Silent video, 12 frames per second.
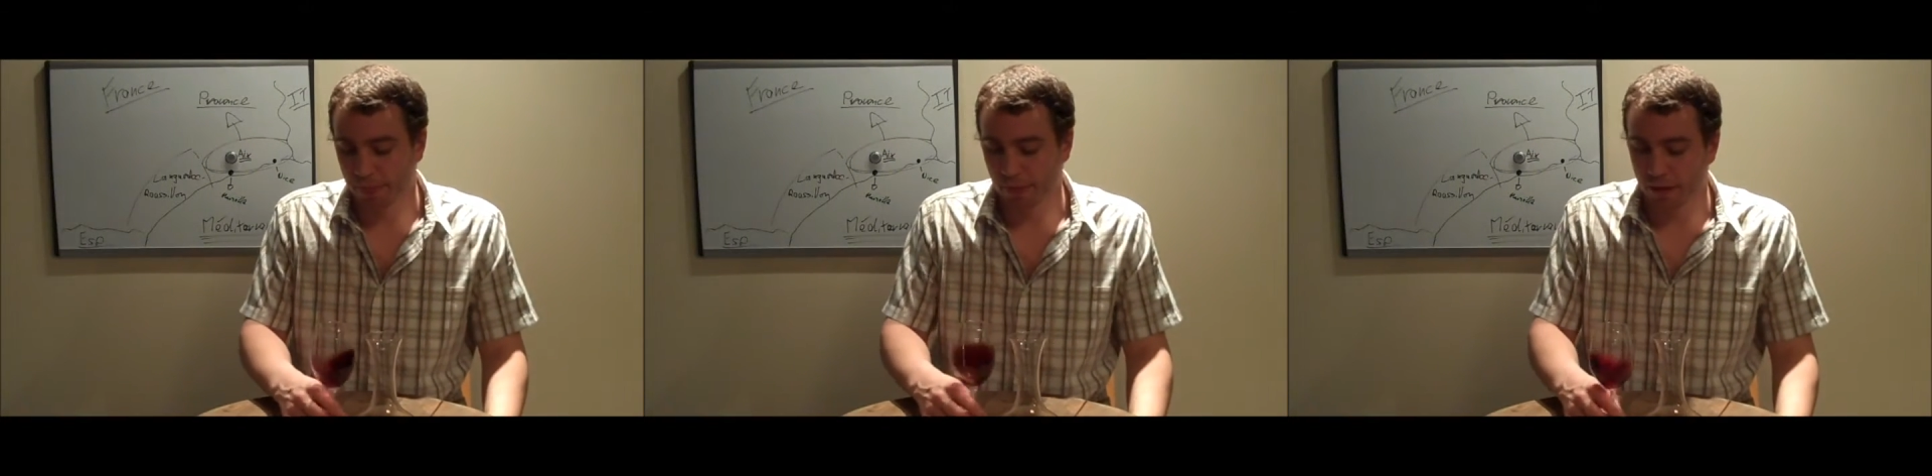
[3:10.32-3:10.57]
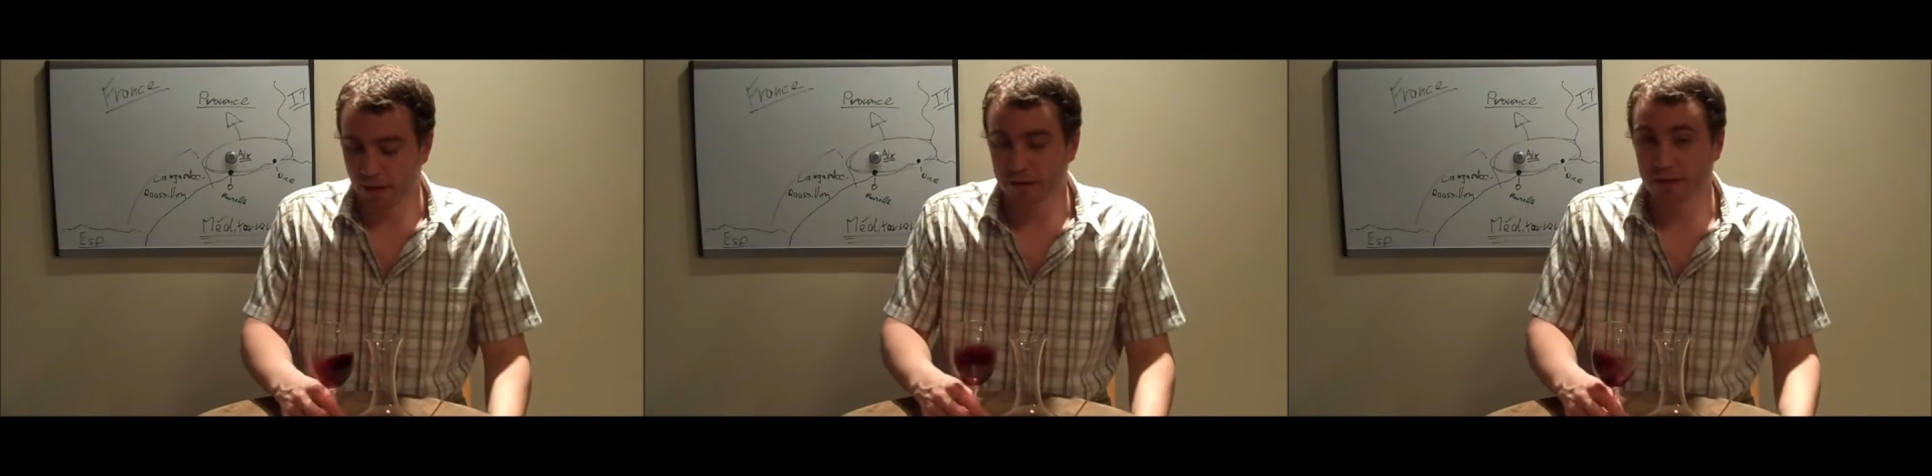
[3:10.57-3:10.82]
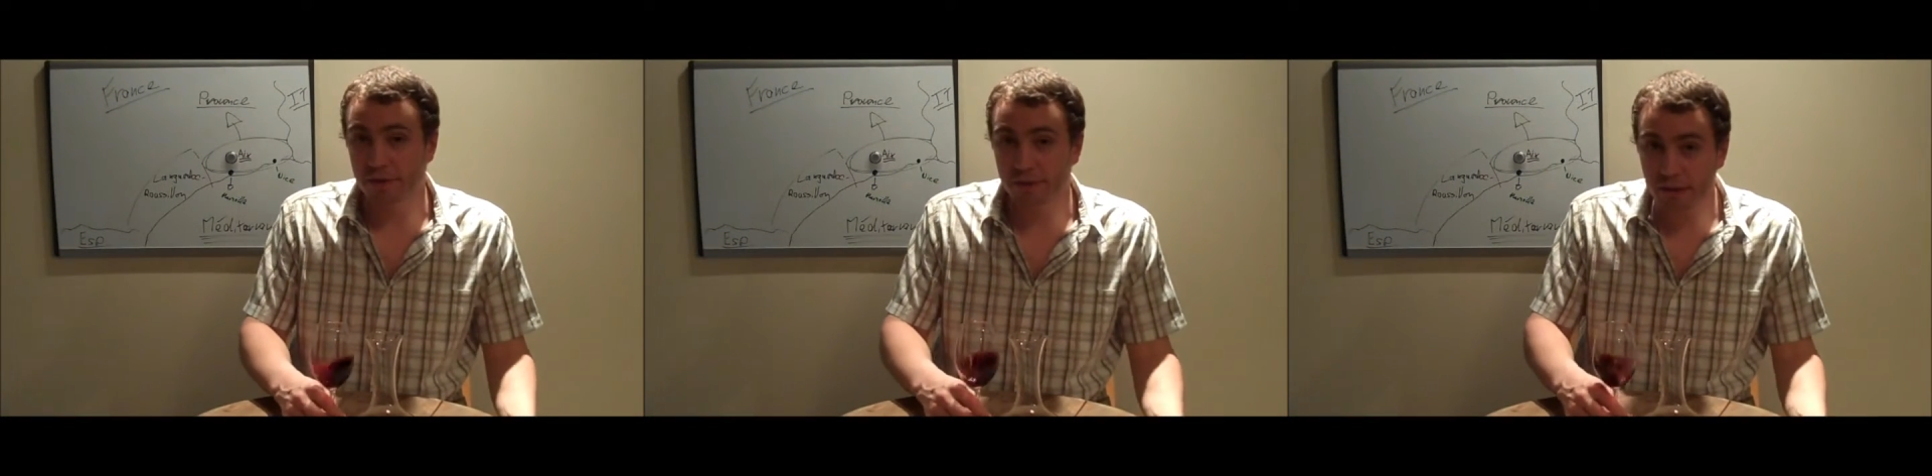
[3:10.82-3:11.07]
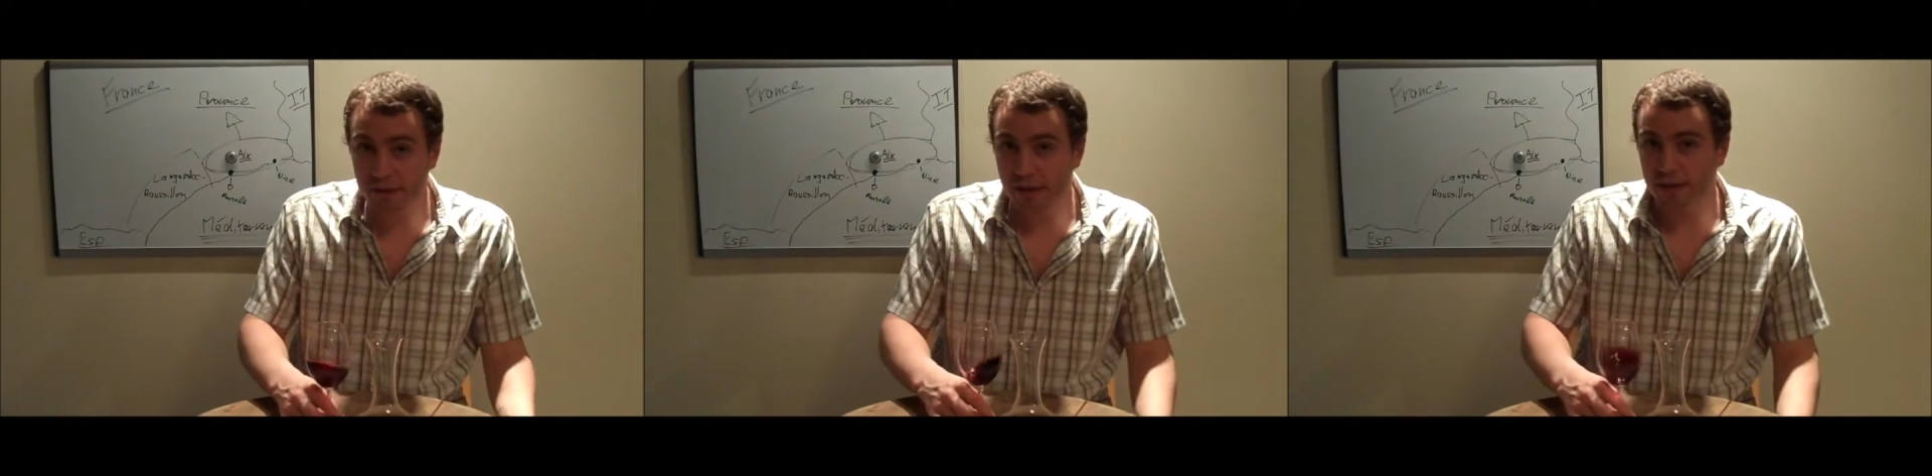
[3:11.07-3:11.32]
Let's give
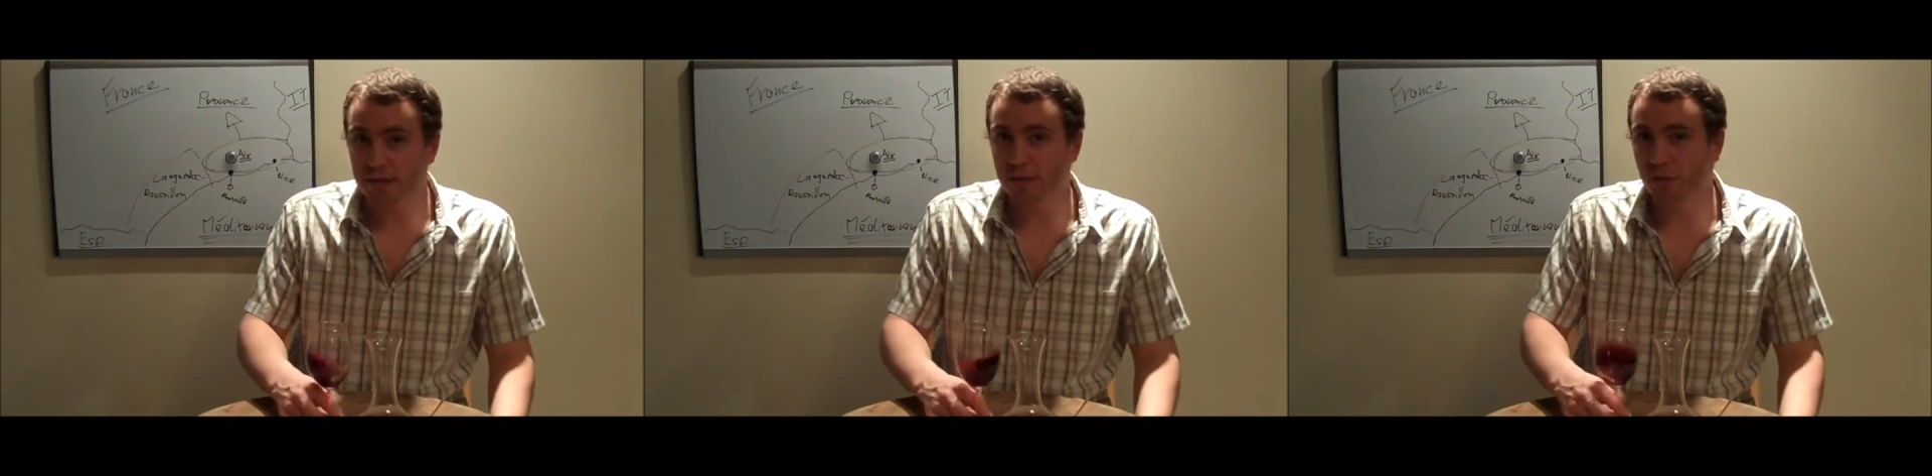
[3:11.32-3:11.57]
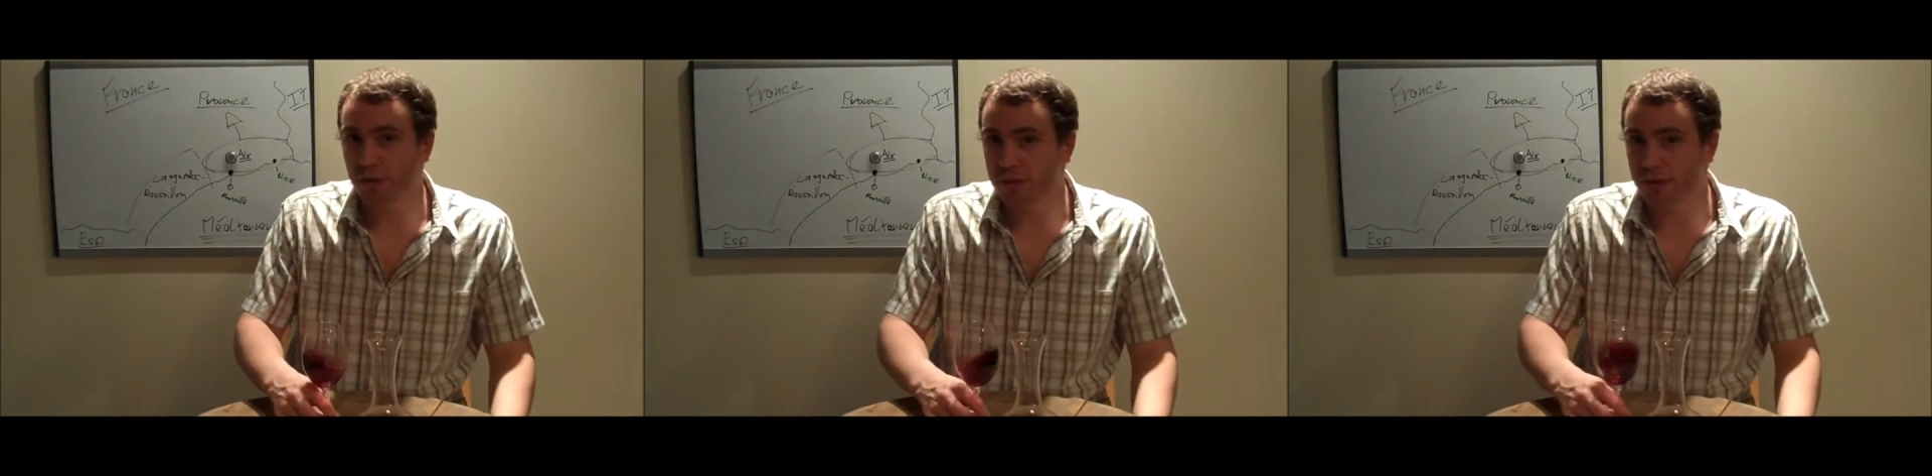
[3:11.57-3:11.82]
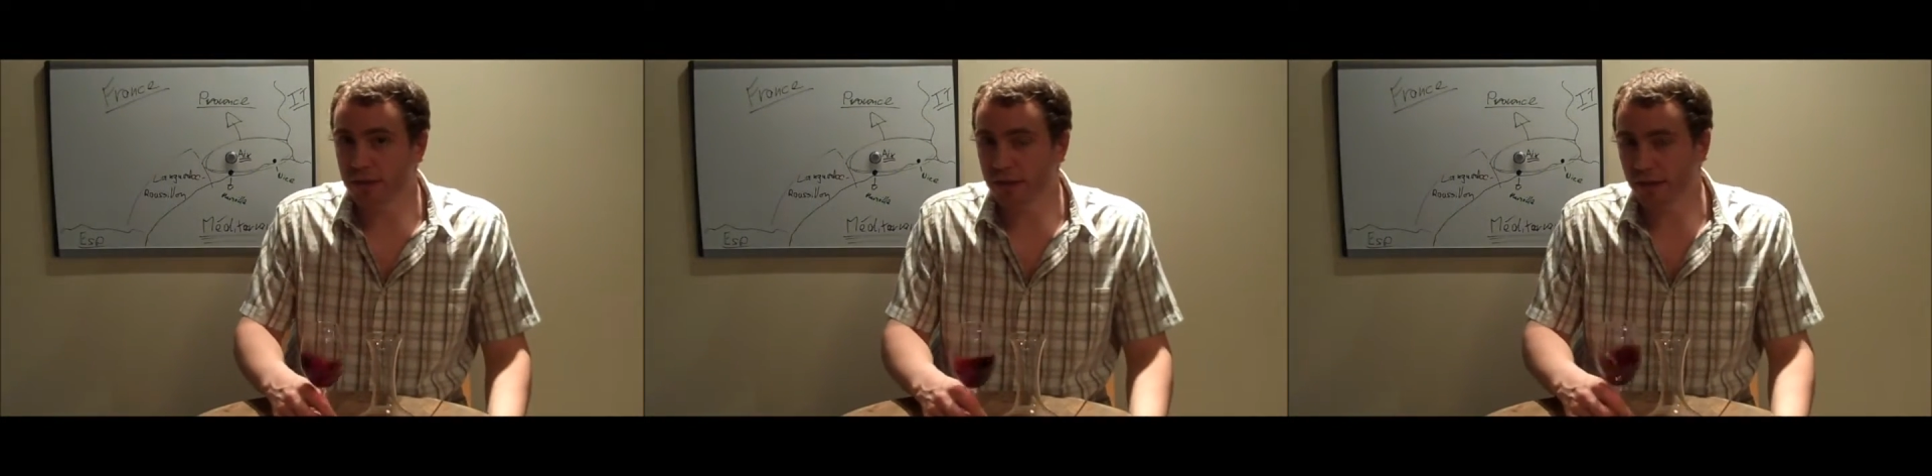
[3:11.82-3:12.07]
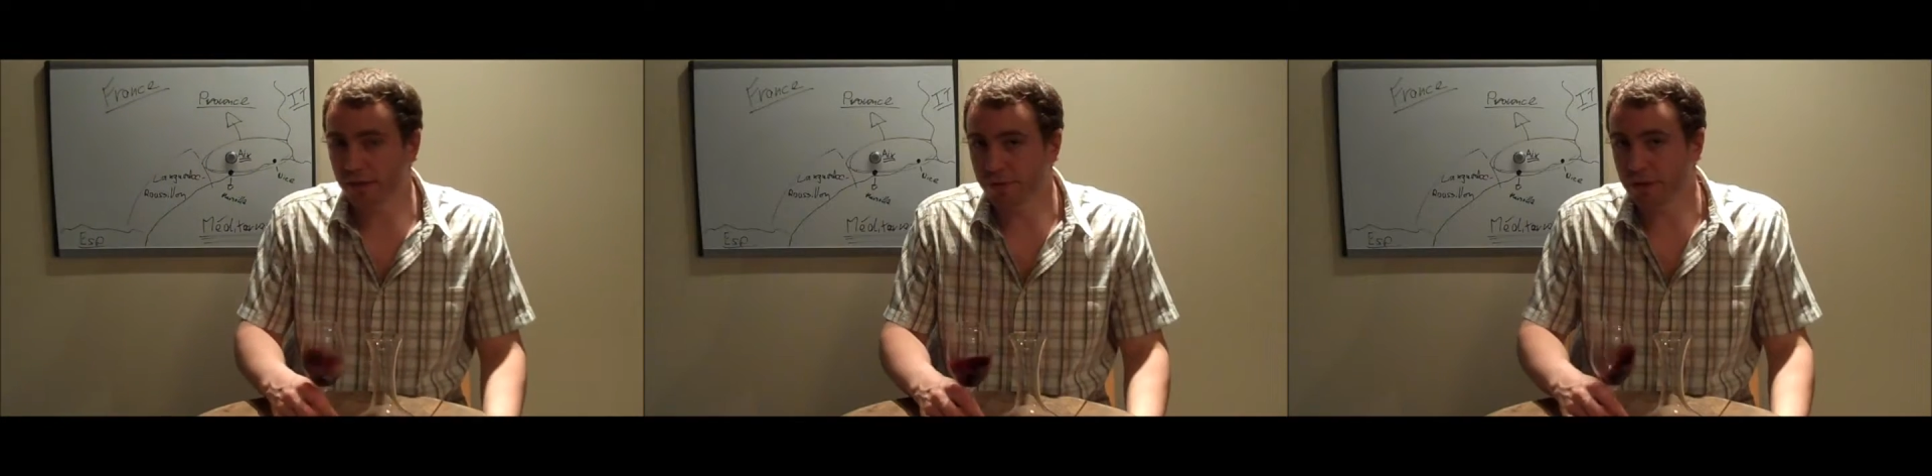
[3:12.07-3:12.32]
it a taste and we'll see if we